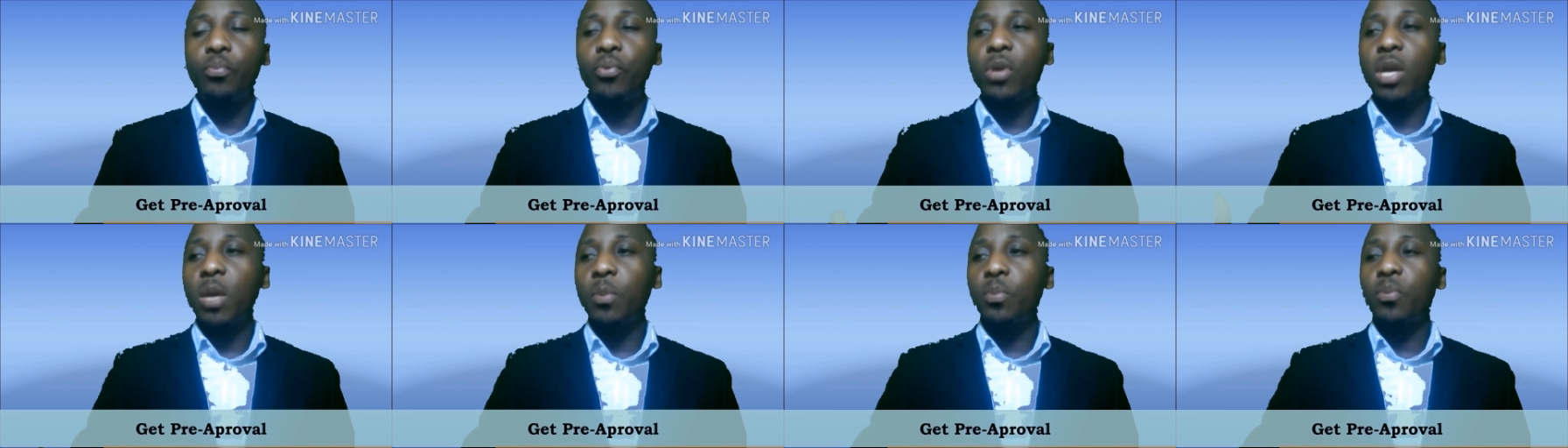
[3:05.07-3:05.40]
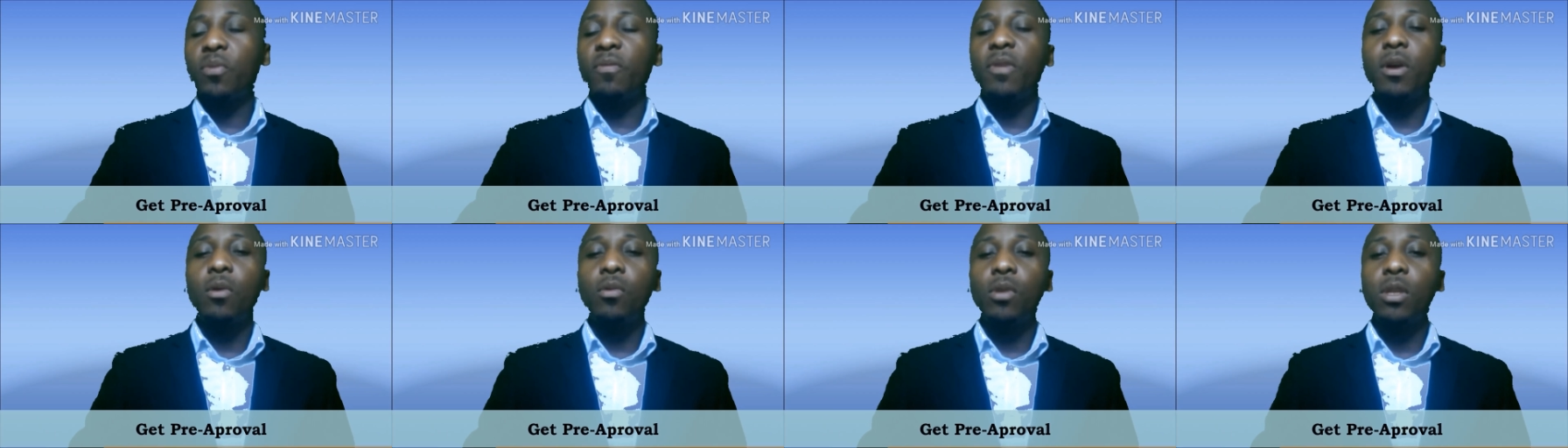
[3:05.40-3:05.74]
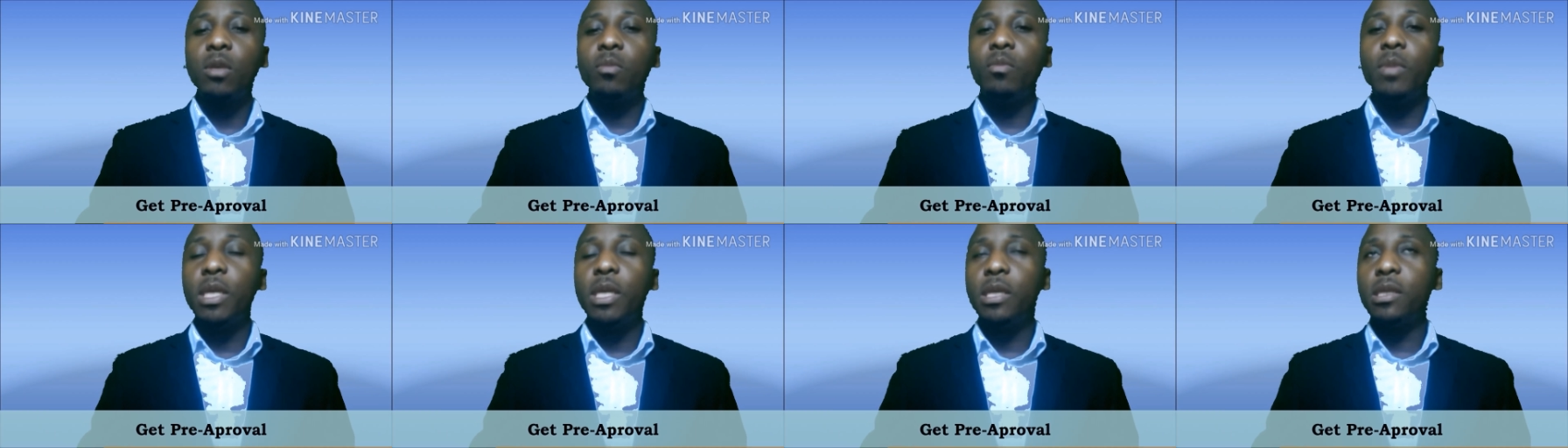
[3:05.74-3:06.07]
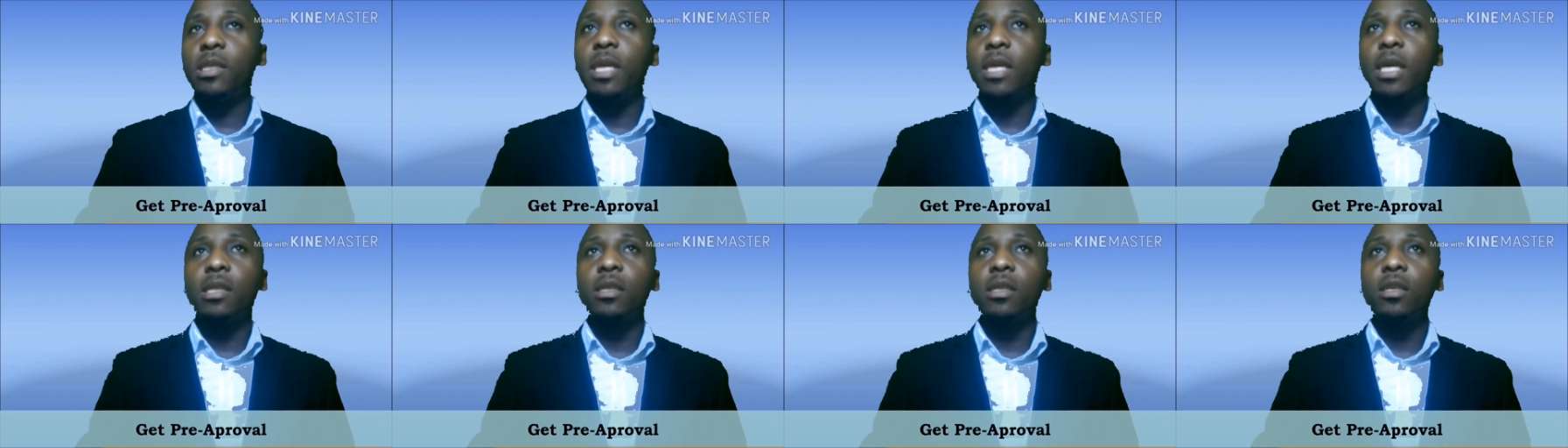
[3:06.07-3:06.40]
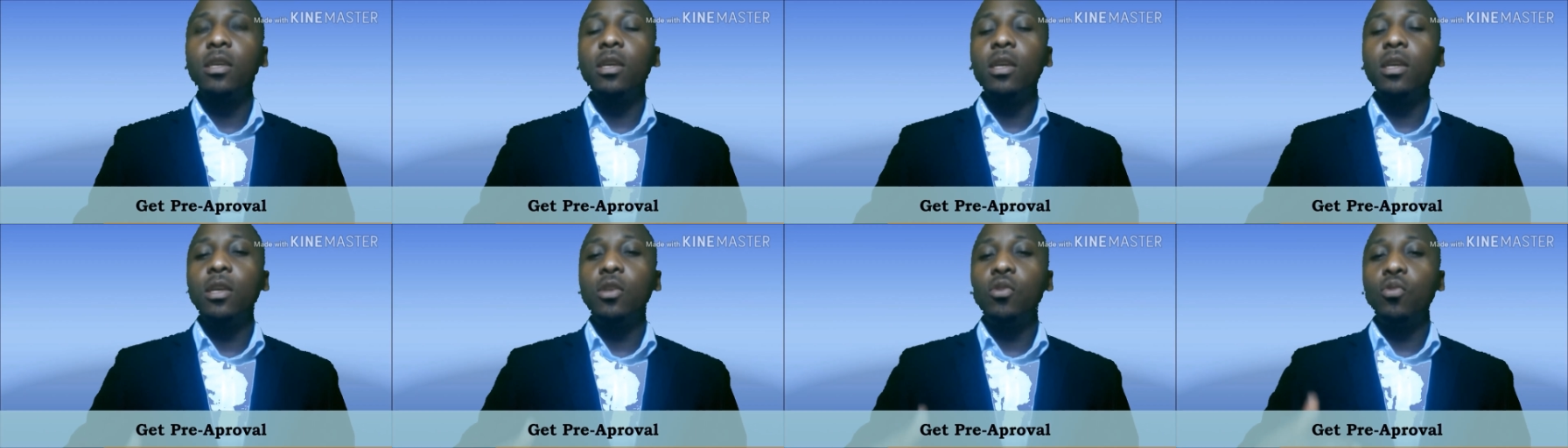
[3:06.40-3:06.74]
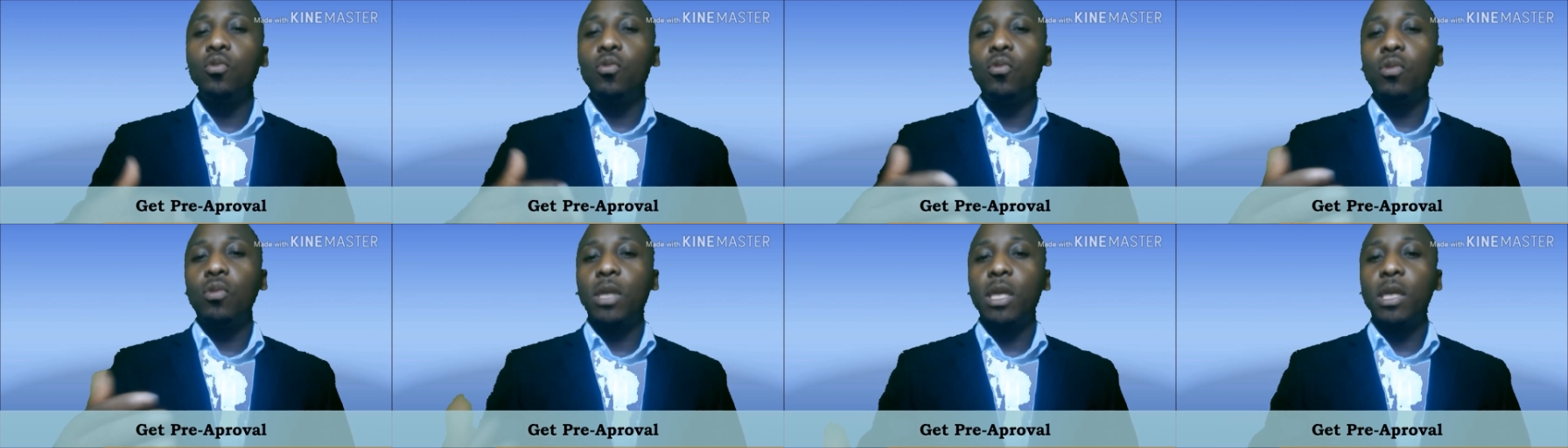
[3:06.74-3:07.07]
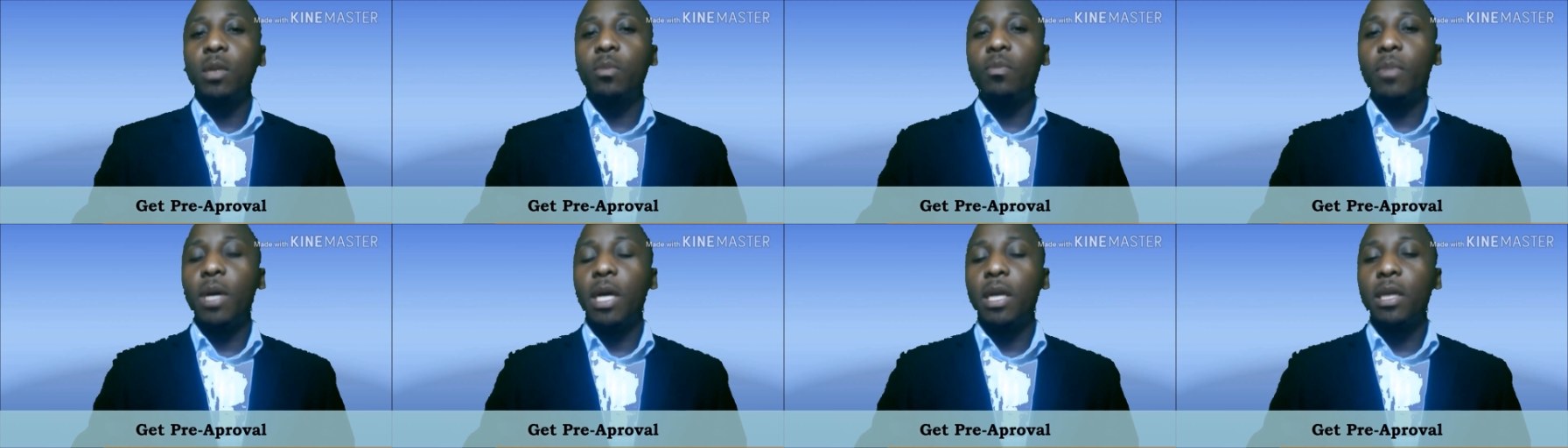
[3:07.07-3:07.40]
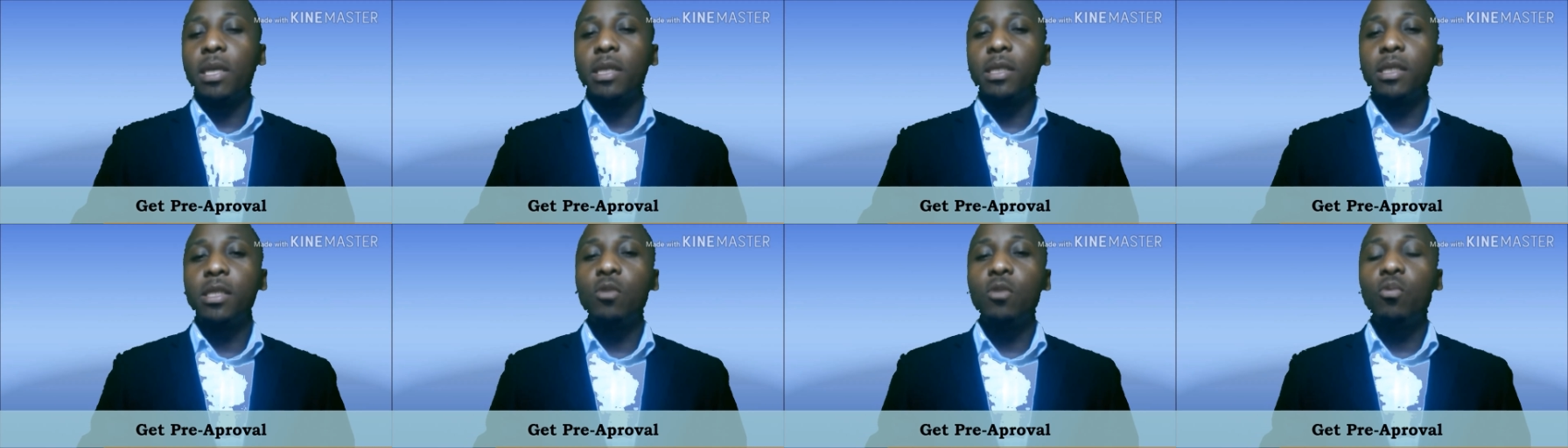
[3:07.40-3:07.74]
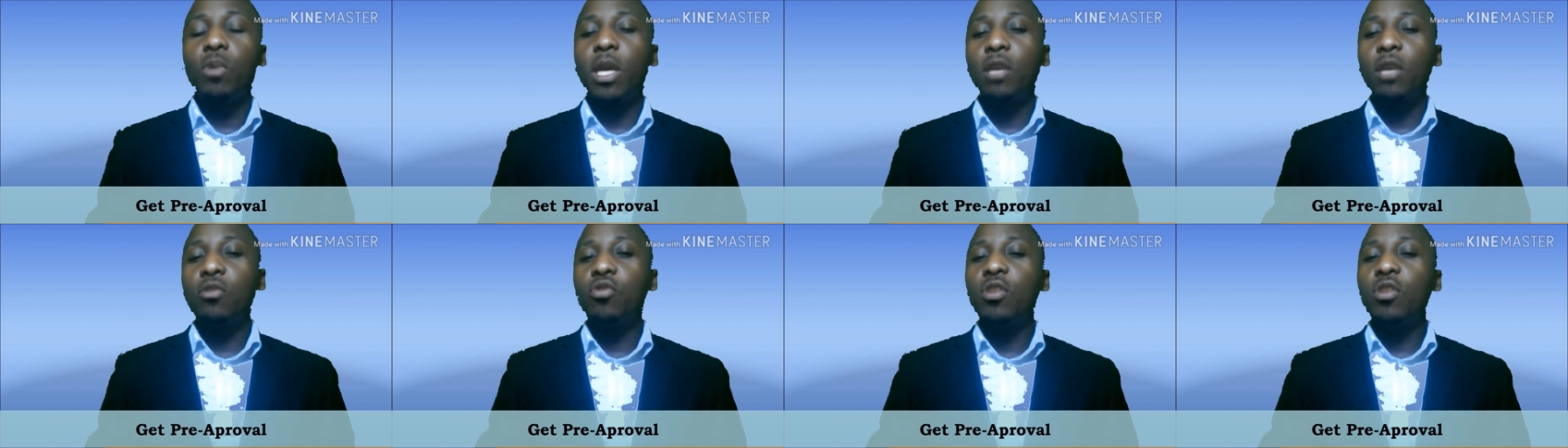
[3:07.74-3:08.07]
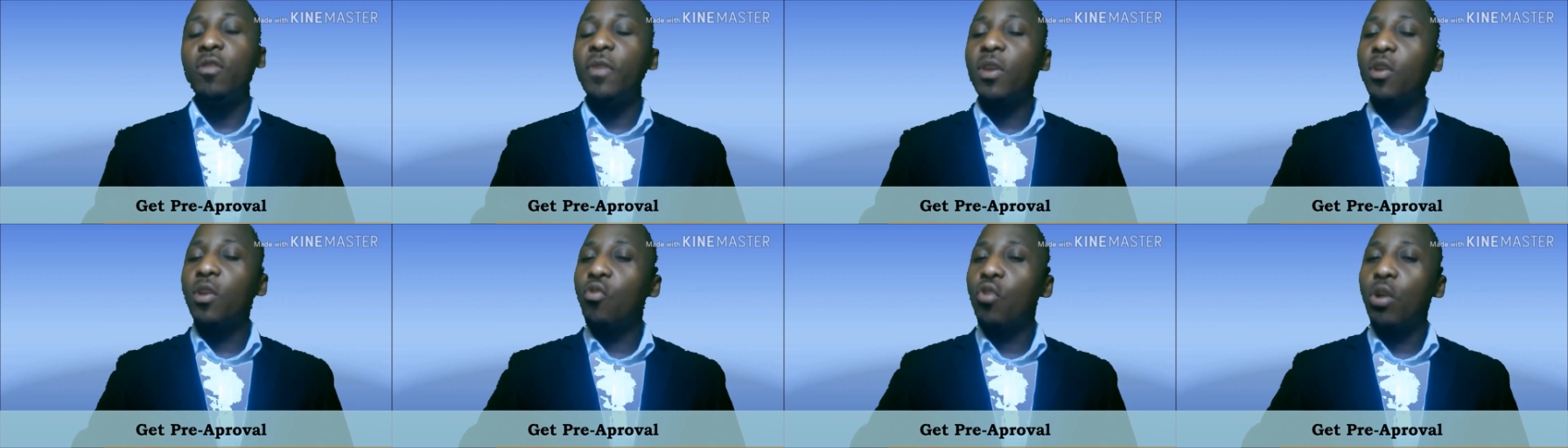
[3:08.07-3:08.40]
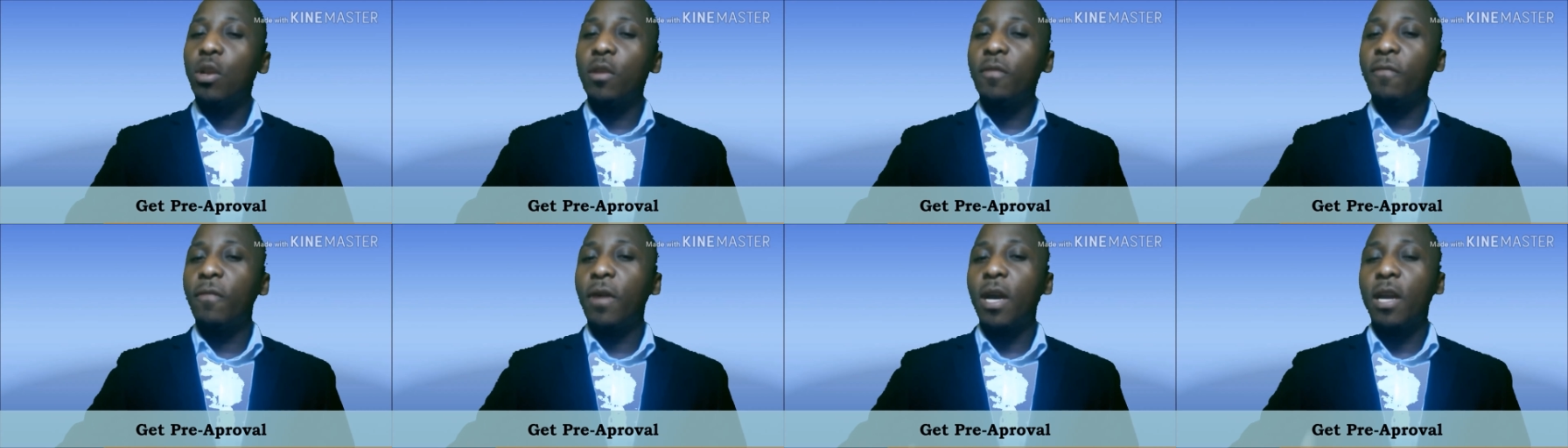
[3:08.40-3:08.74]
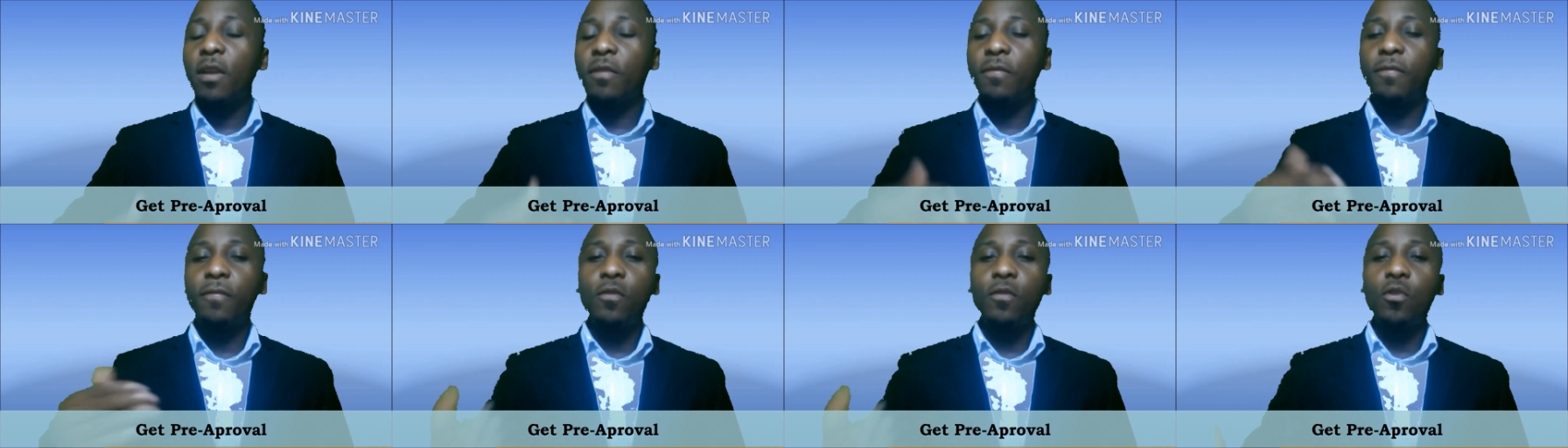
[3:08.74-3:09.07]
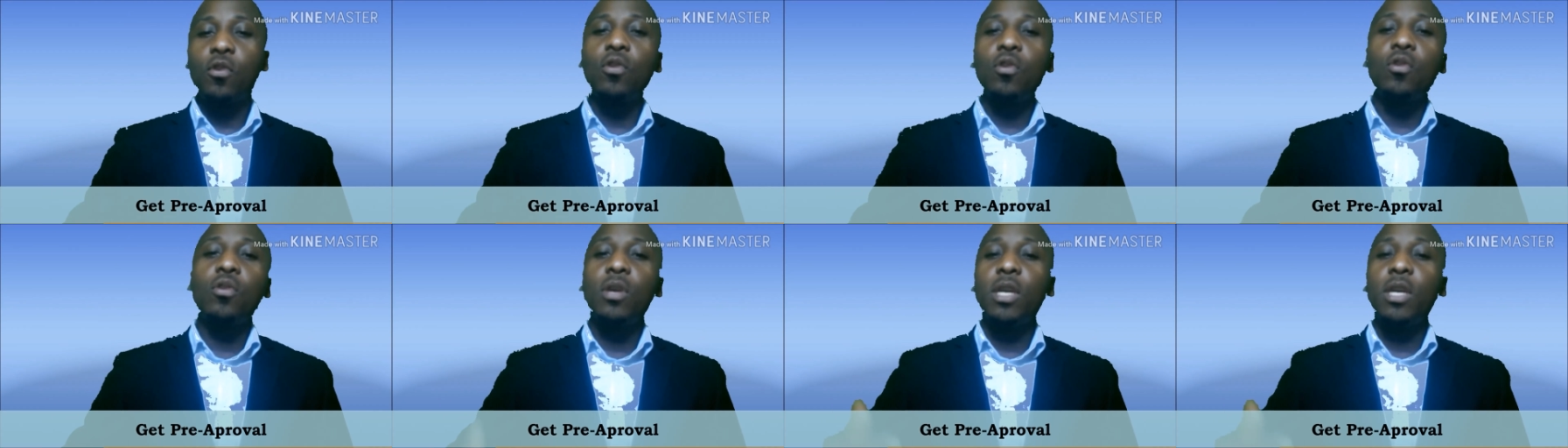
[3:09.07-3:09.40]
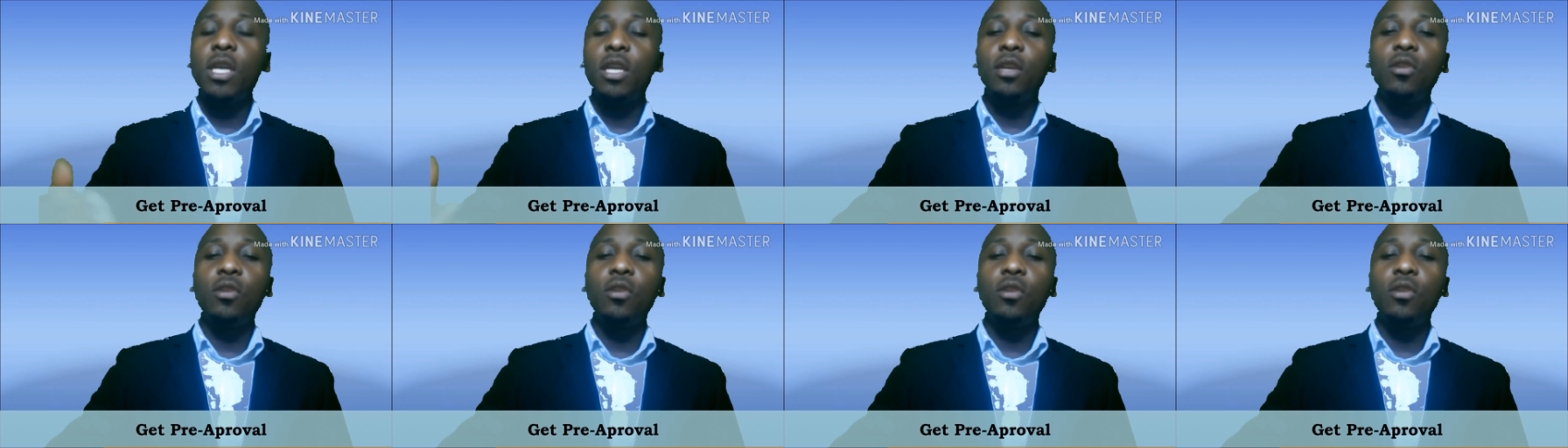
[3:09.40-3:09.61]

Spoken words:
The pre-approval only means that you contact the bank and see whether you even qualify for